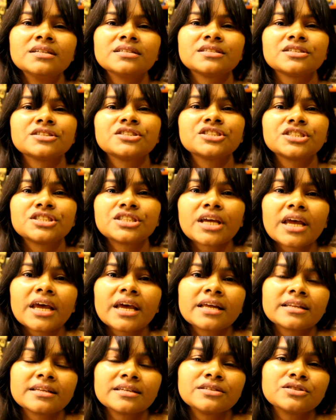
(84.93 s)
to
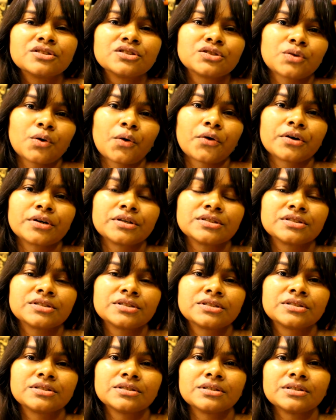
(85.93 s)
share these
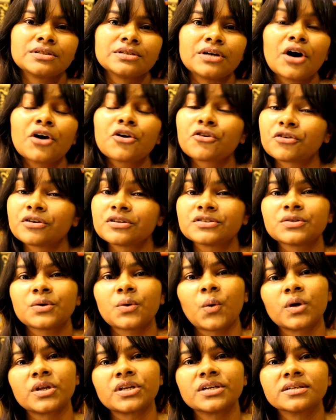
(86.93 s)
stories to a greater
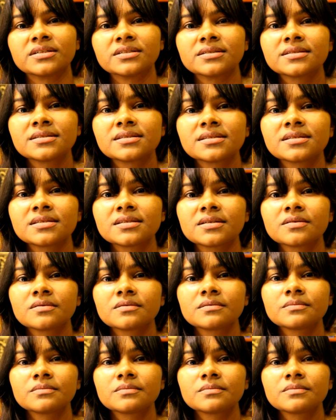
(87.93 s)
audience.